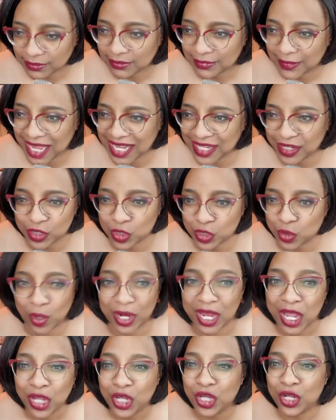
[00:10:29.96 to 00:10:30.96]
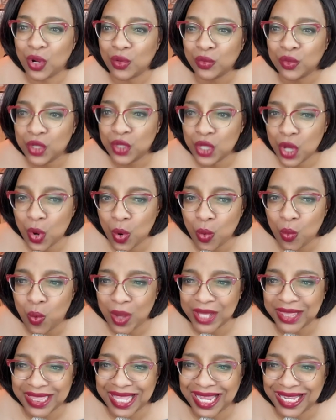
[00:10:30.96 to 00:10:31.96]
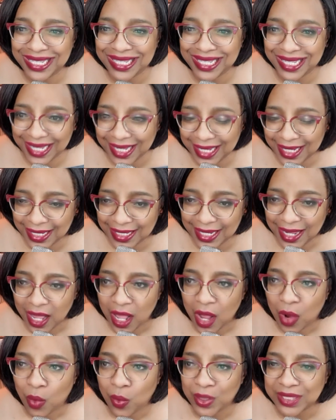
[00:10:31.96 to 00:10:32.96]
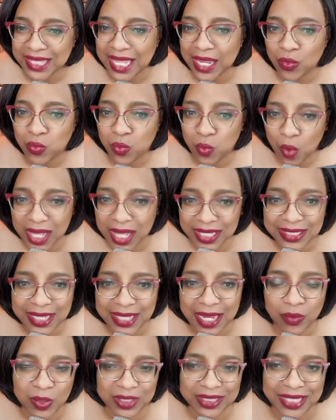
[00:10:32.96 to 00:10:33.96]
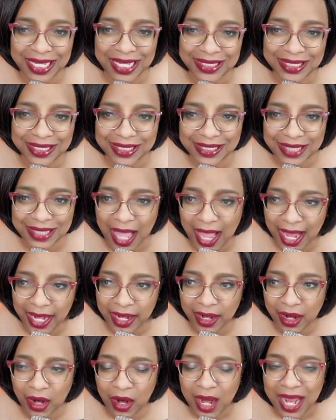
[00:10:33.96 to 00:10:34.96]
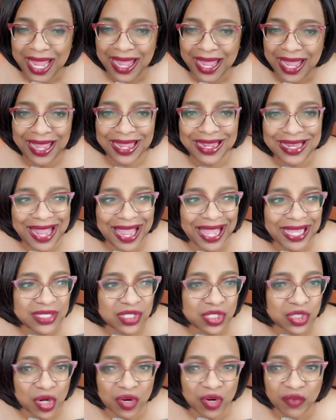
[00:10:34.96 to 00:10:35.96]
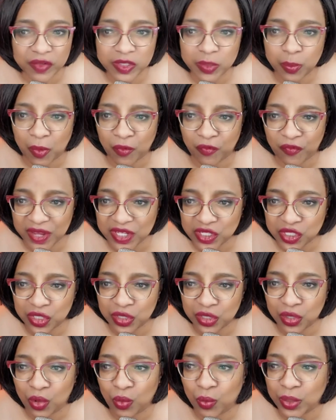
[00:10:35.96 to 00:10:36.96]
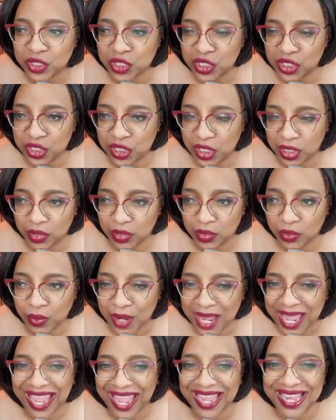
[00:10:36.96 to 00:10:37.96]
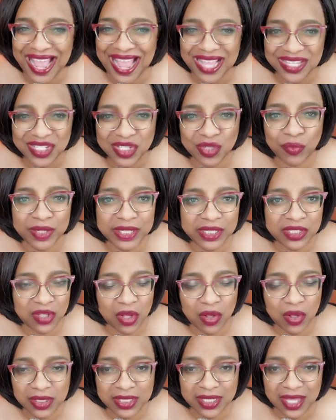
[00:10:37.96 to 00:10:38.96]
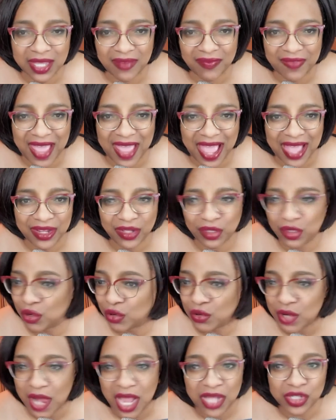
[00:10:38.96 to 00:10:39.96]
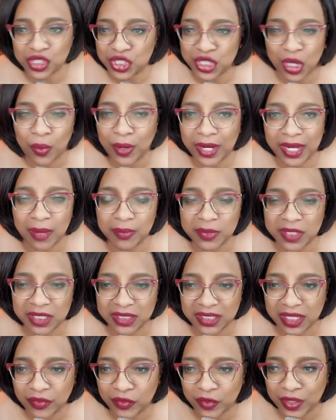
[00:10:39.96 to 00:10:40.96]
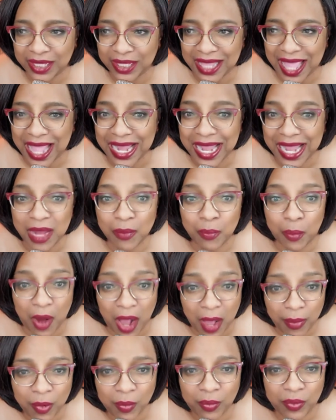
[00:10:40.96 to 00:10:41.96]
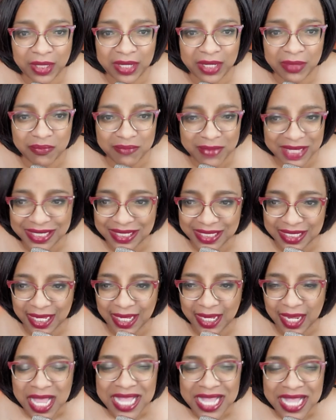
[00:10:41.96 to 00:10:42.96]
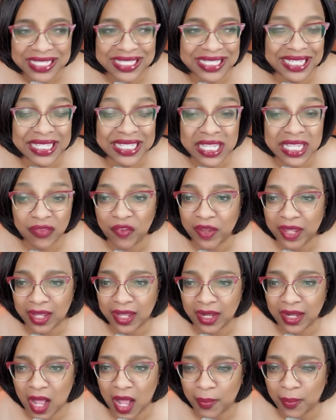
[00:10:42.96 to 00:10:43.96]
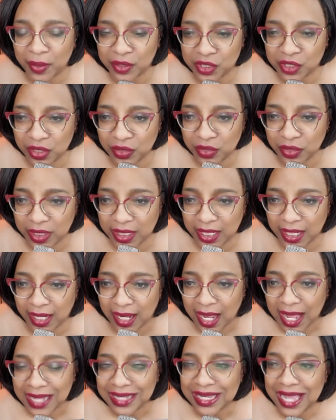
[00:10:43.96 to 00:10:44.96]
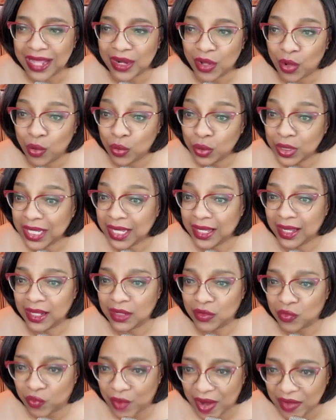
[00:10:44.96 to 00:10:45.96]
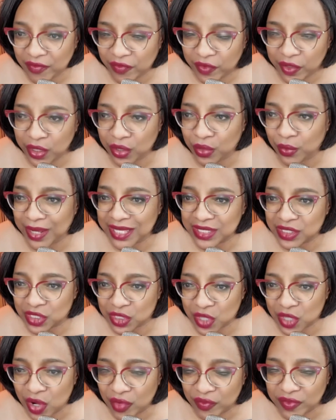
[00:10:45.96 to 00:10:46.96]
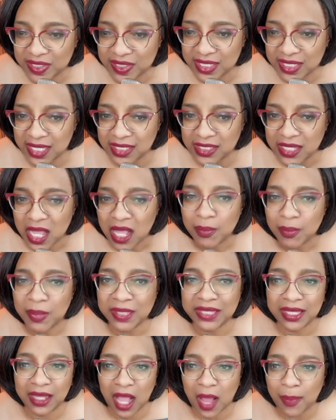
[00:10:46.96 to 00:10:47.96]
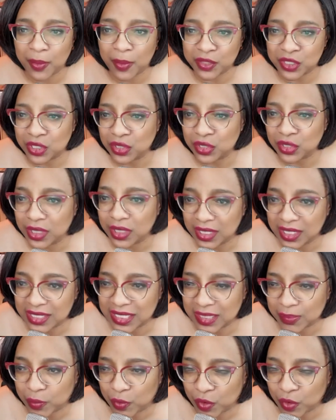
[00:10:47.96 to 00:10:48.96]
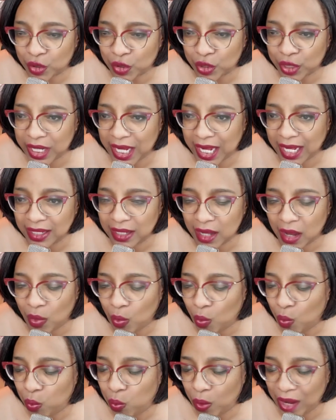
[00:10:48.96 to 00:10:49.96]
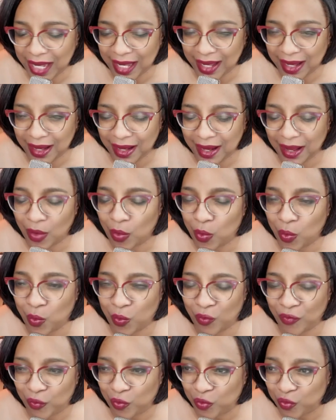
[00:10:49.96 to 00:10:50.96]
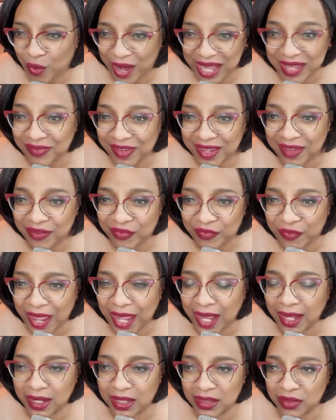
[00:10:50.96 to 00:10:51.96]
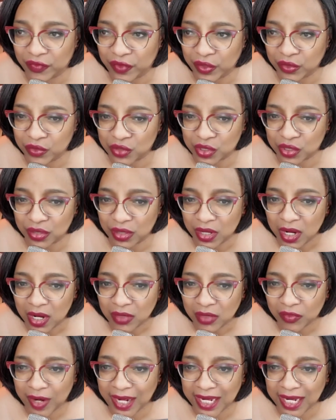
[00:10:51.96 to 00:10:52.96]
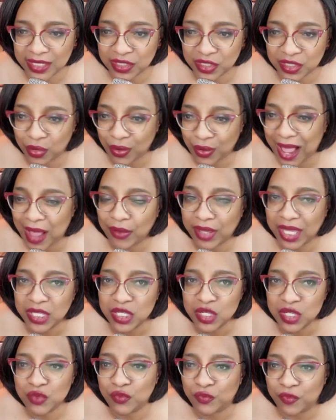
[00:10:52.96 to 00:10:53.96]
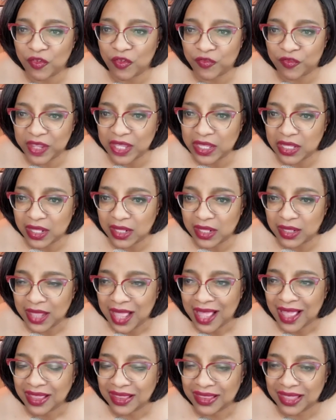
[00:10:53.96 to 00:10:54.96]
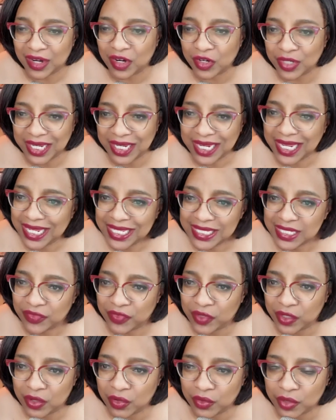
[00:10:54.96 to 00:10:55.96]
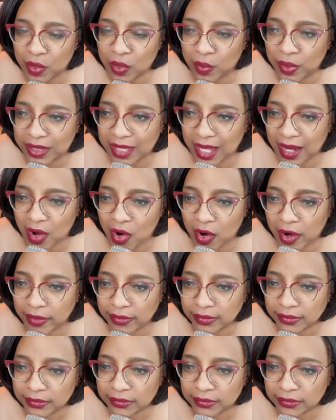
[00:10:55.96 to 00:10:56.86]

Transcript: and distort. You don't know what they need, what they want, and what they desire in a service professional, which is you. And as a result of that, you're not showing up delivering that and probably missing significant opportunity, not only in revenue and services, but the opportunity to create a winning, raving fan in the future, right? So how can you fulfill their needs if you don't know what they are?